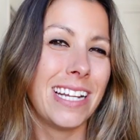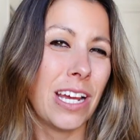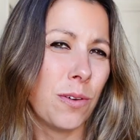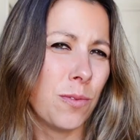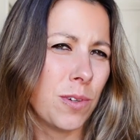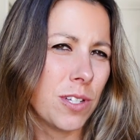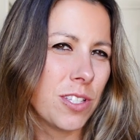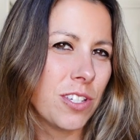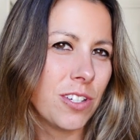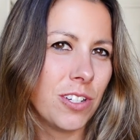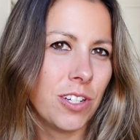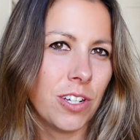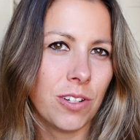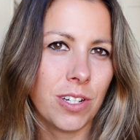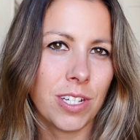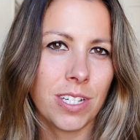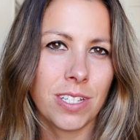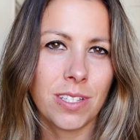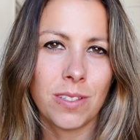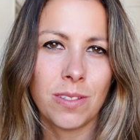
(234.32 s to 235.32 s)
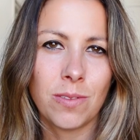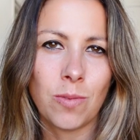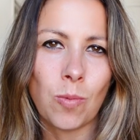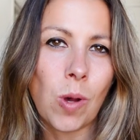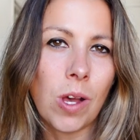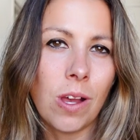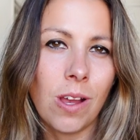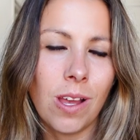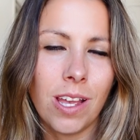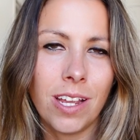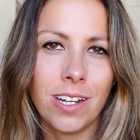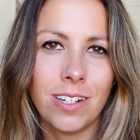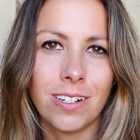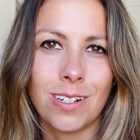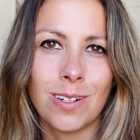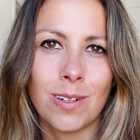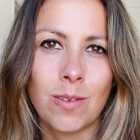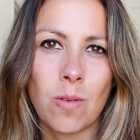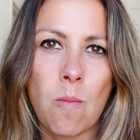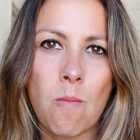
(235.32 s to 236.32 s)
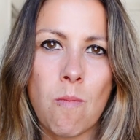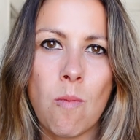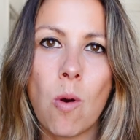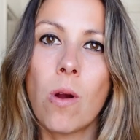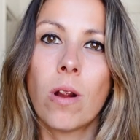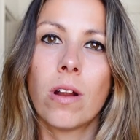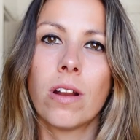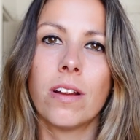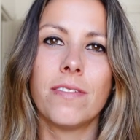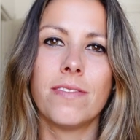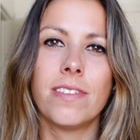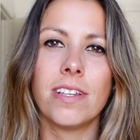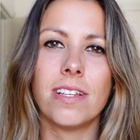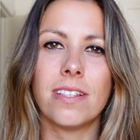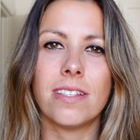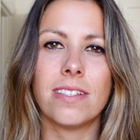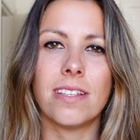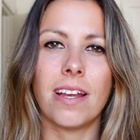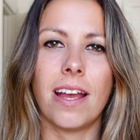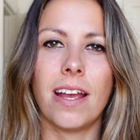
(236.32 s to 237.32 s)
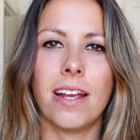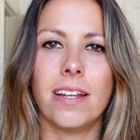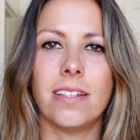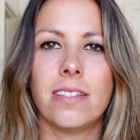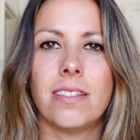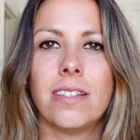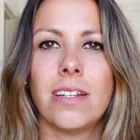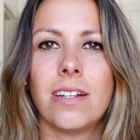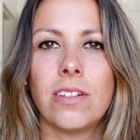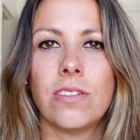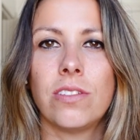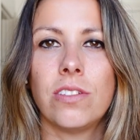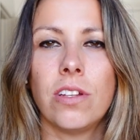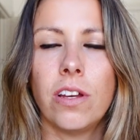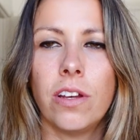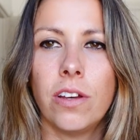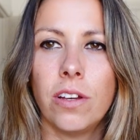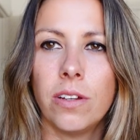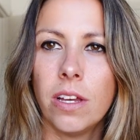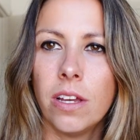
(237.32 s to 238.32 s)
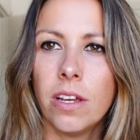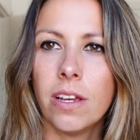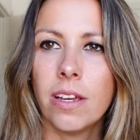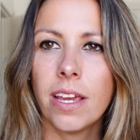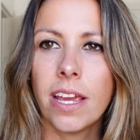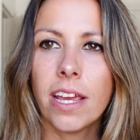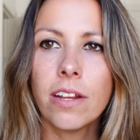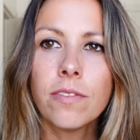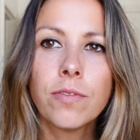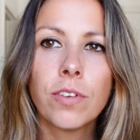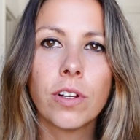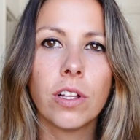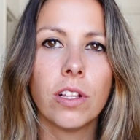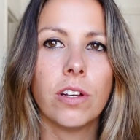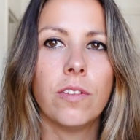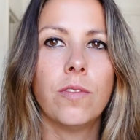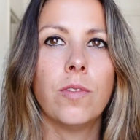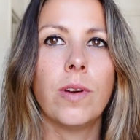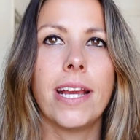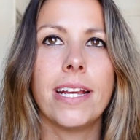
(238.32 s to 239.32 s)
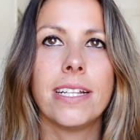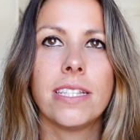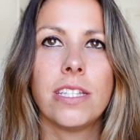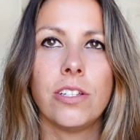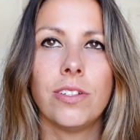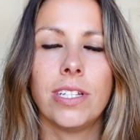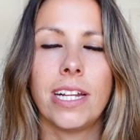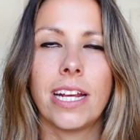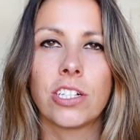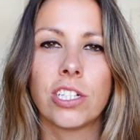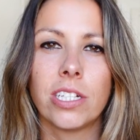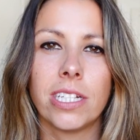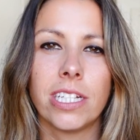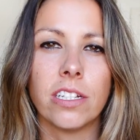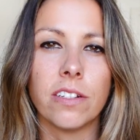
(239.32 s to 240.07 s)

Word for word: Now, once you notice one or more of these signs, there's a handful of ways that you can actually